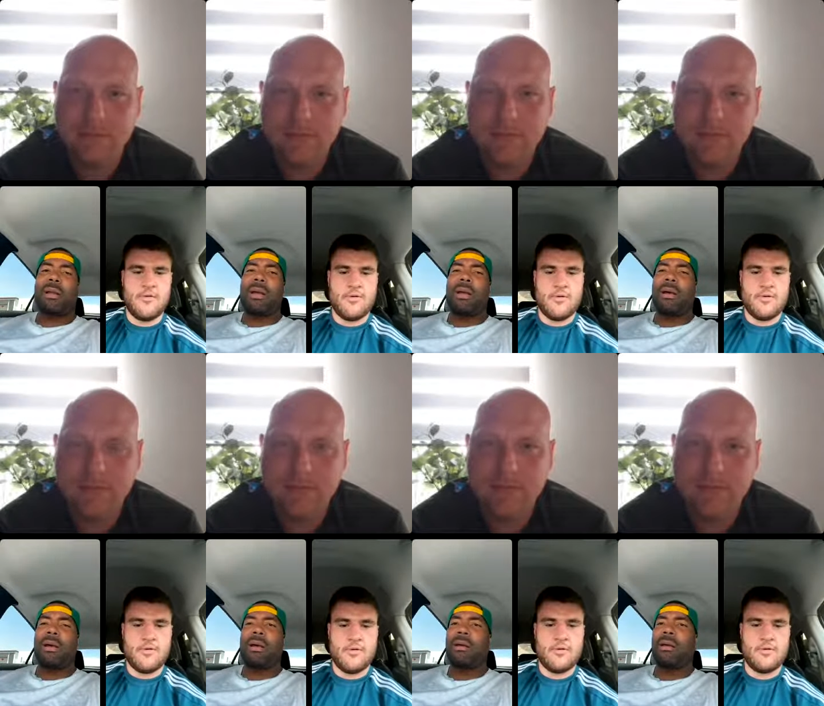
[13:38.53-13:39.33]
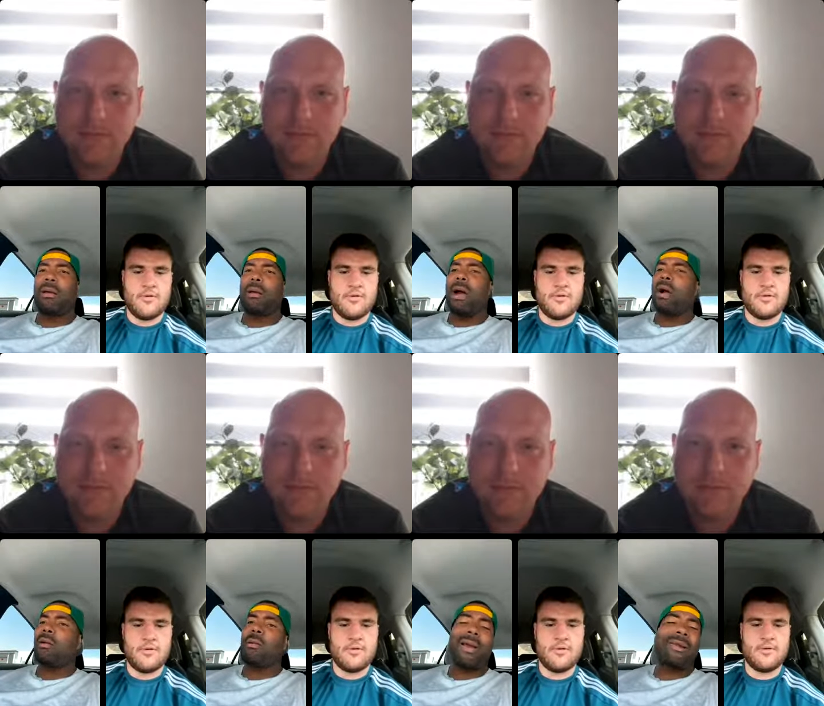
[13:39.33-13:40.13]
Speaker 1: and uh, I
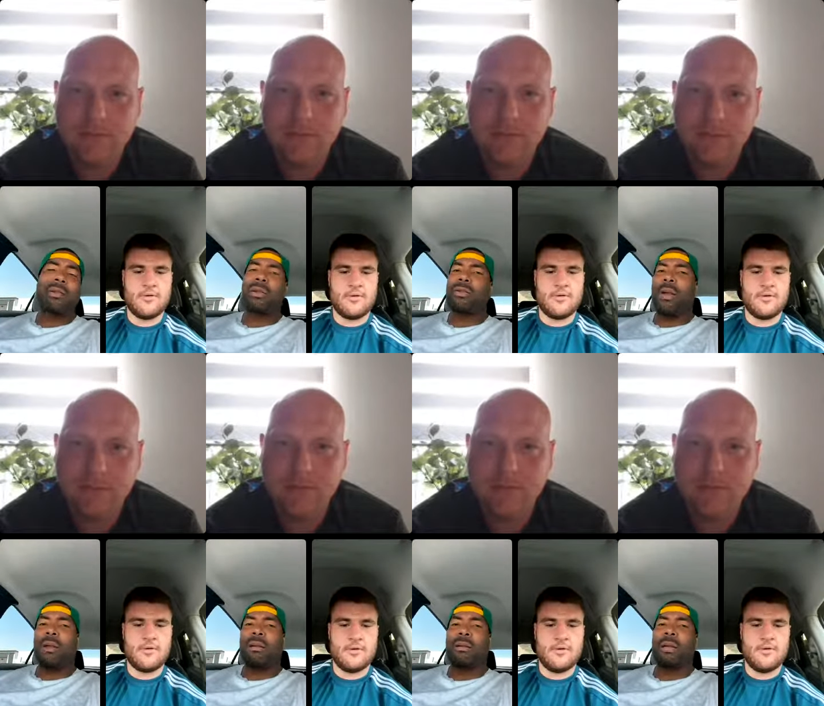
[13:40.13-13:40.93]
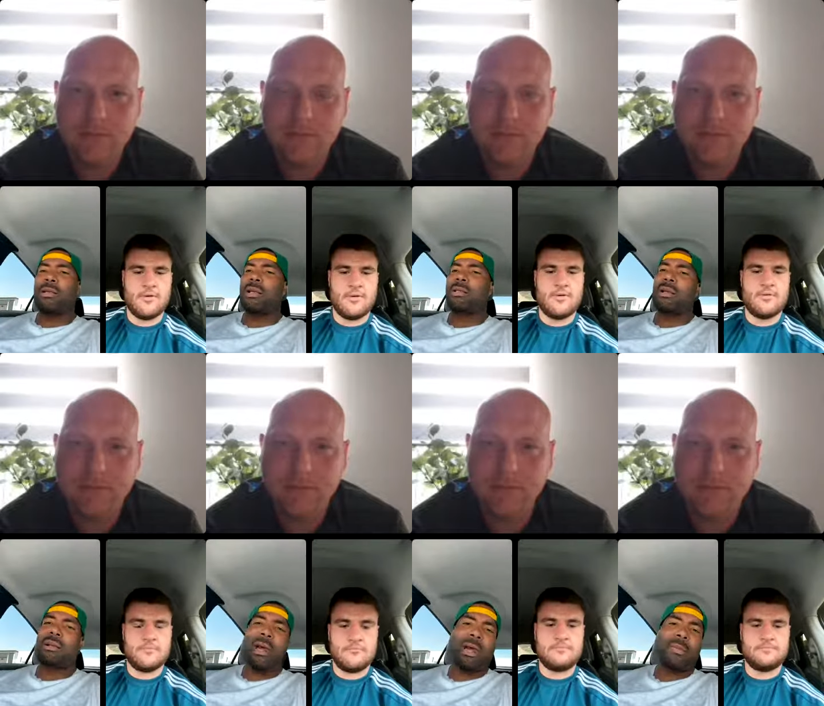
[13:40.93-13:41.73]
already be out there training, adjusting the
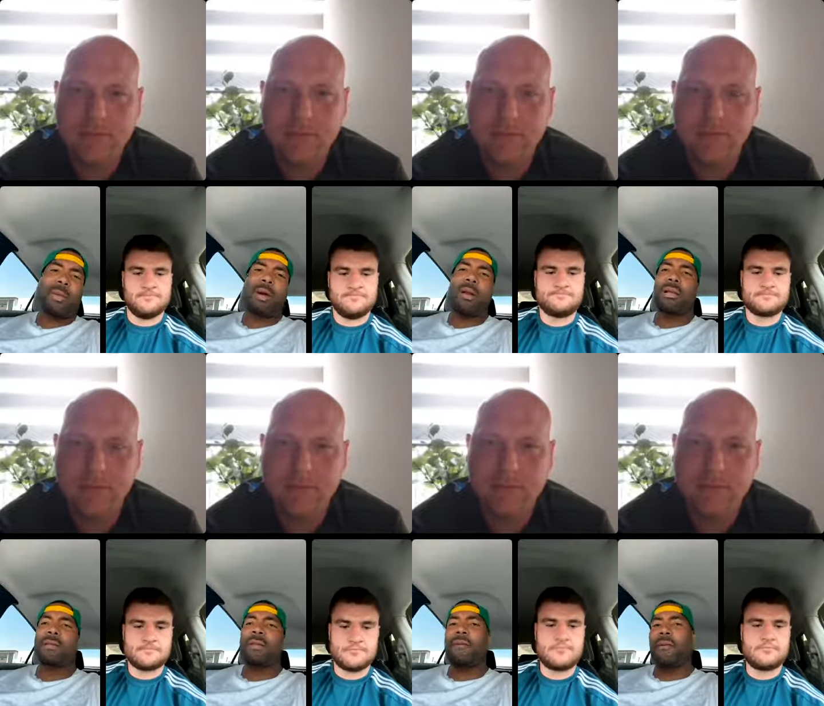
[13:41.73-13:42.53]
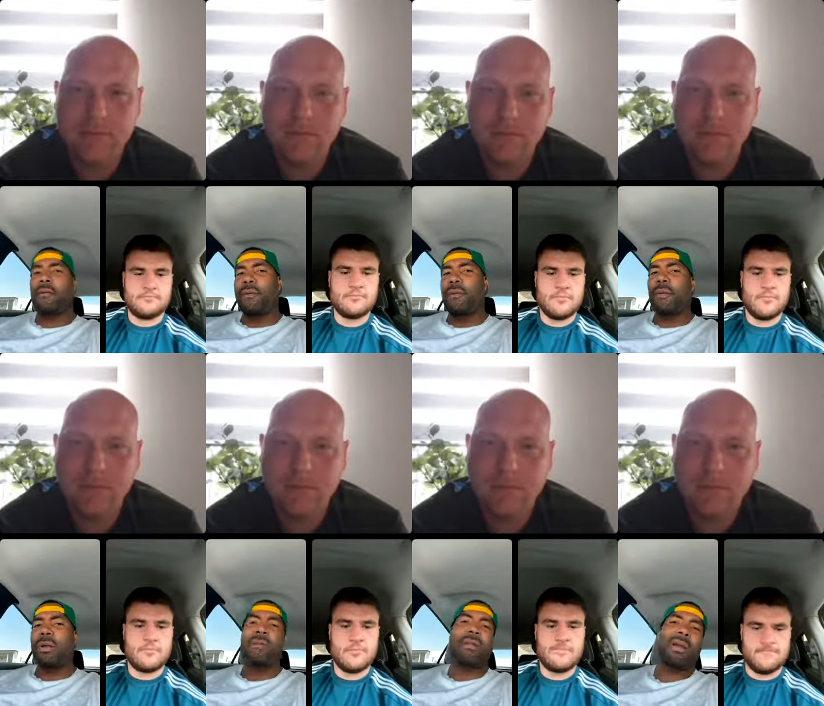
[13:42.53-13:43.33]
time and all that stuff, and the food
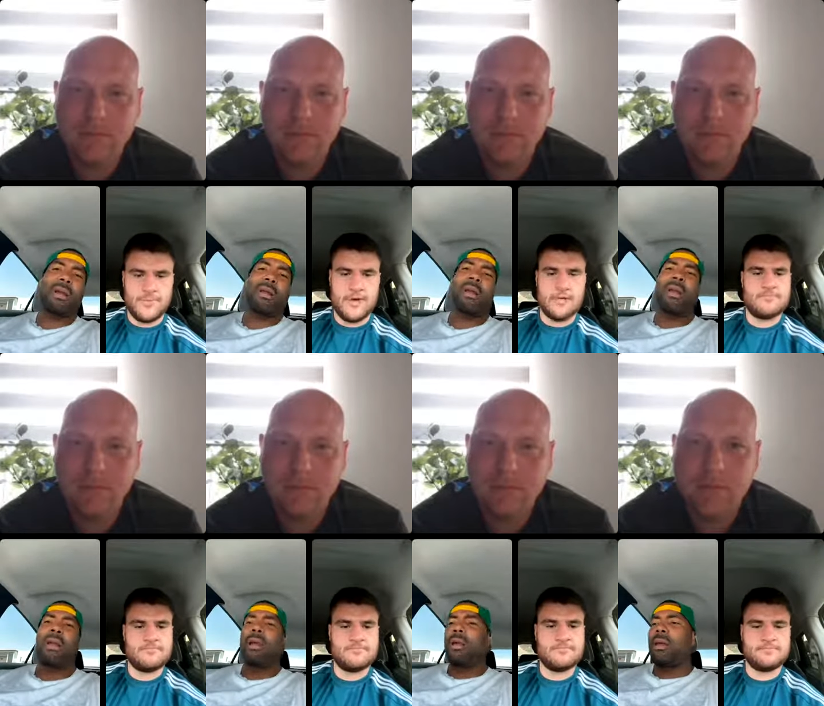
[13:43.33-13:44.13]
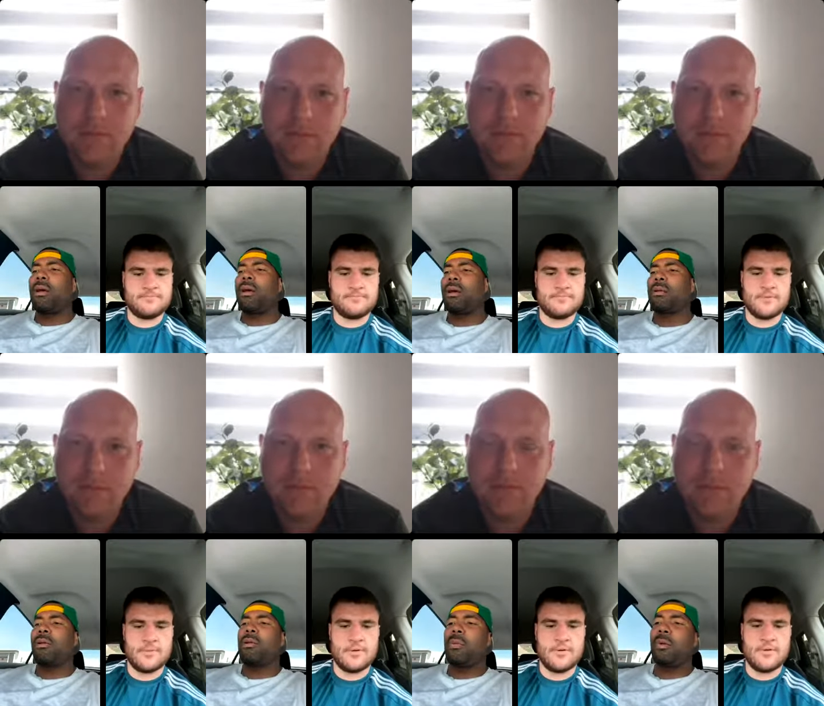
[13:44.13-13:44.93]
and everything. Yeah. And uh, you
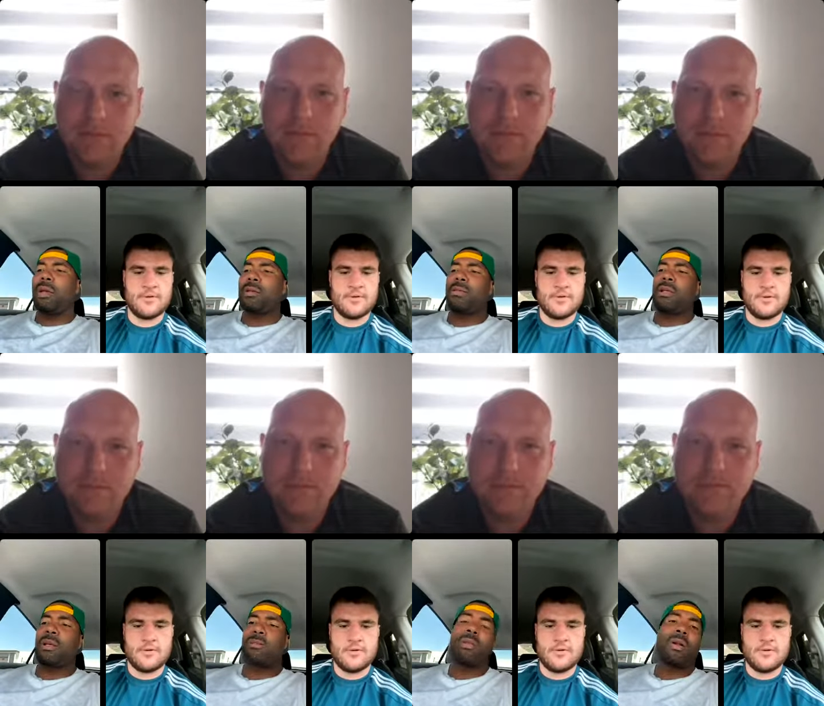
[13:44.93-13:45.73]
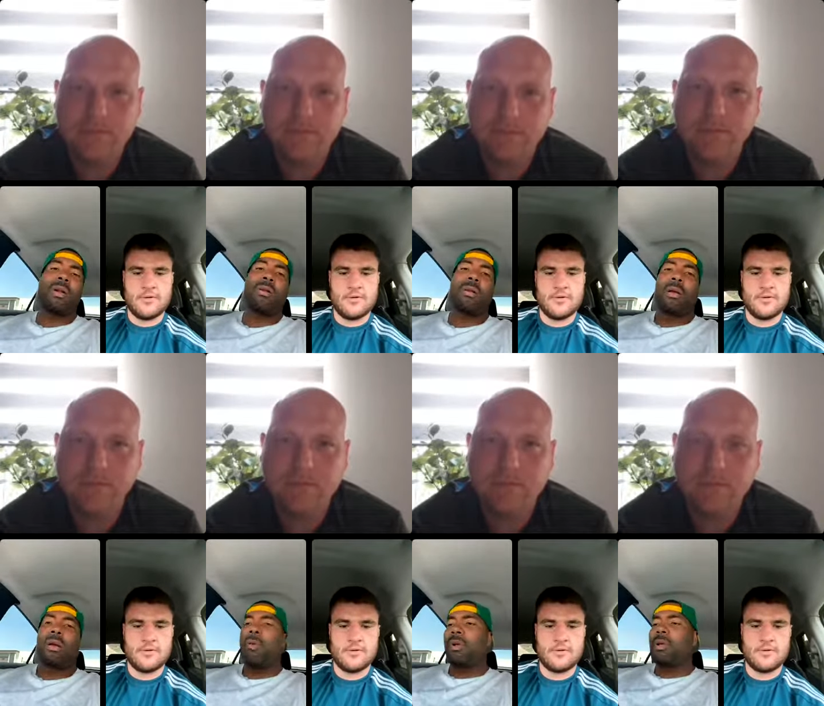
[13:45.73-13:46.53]
know, I'm gonna go hit some gyms. You know,
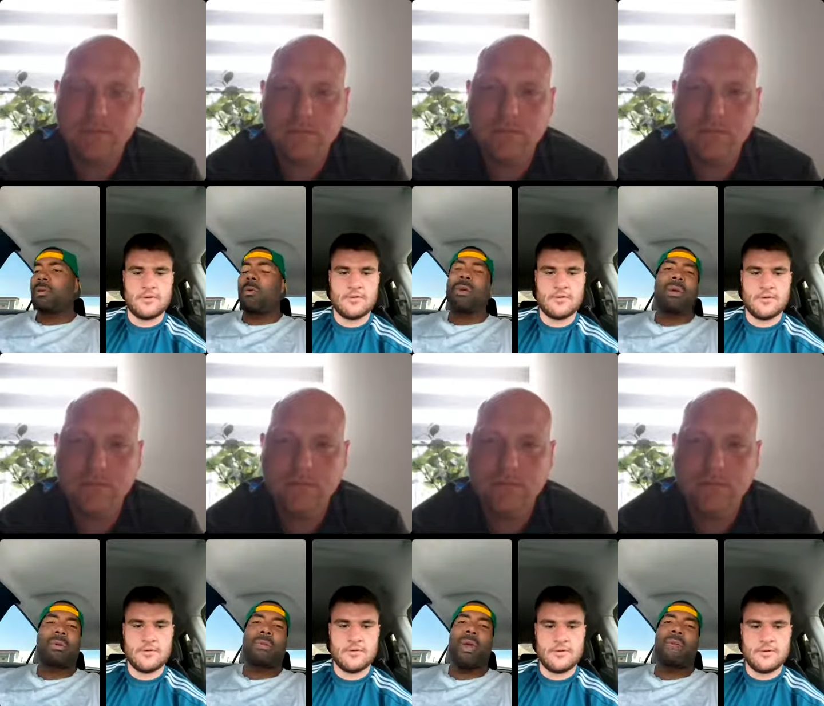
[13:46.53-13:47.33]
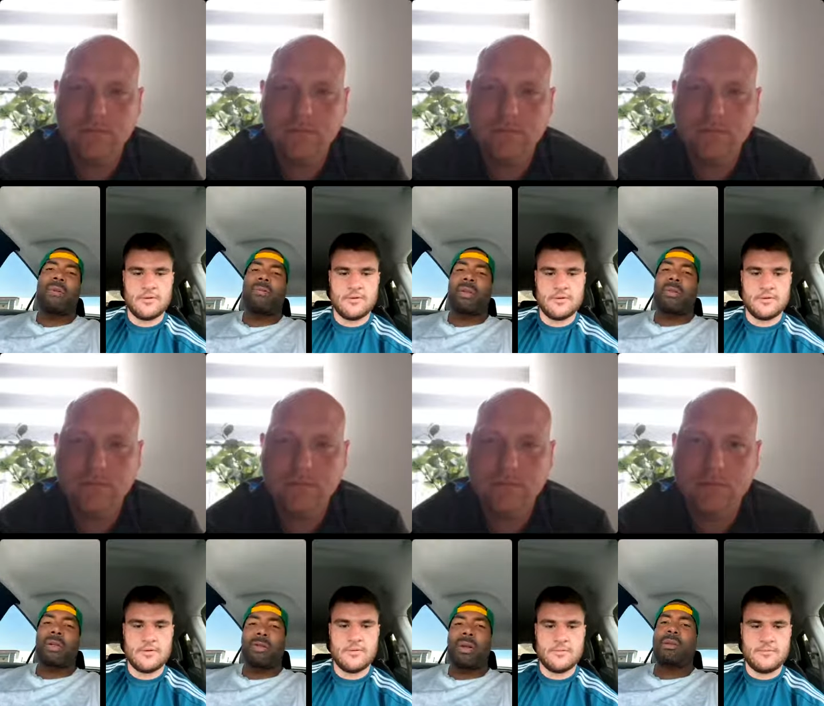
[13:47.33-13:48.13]
I'm gonna get some work in with them heavyweights. Been, been
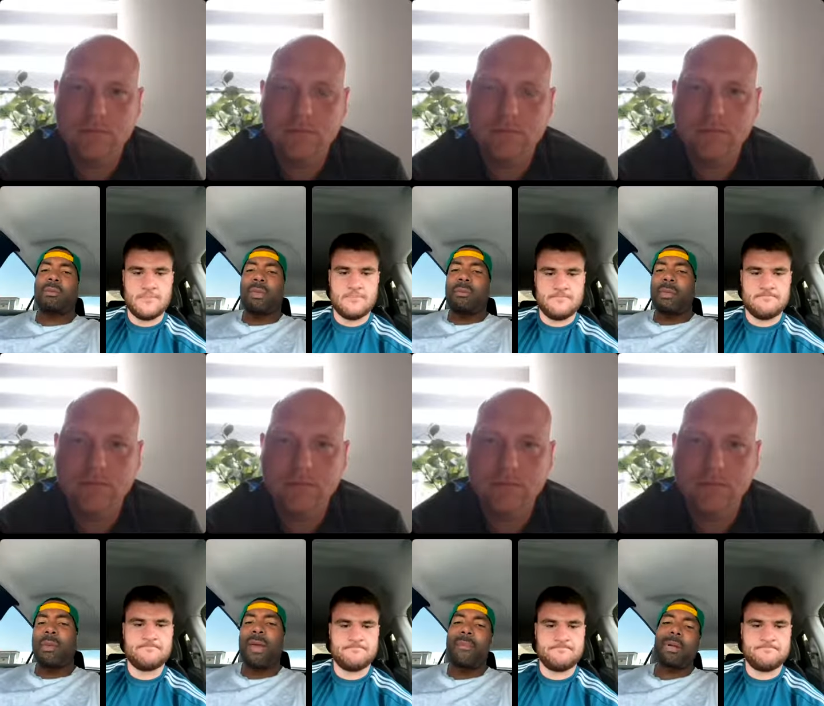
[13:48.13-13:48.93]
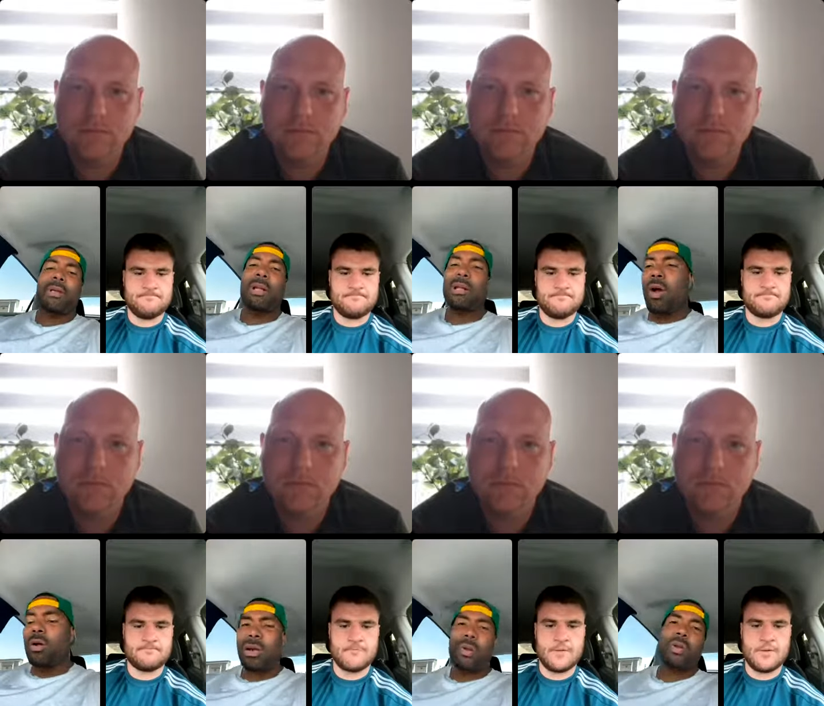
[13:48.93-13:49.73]
doing that, them, them,
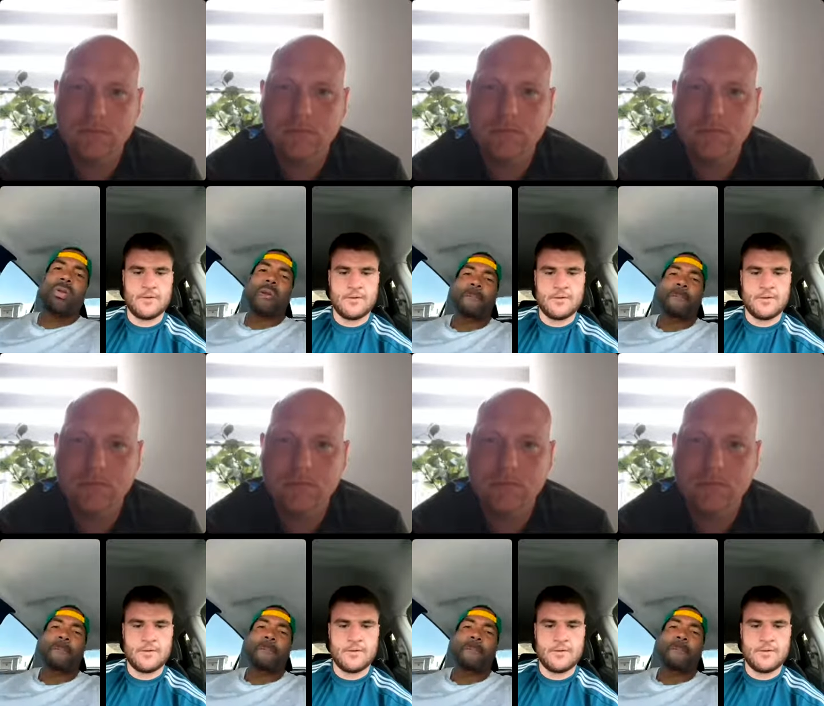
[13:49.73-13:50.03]
talking they've been doing.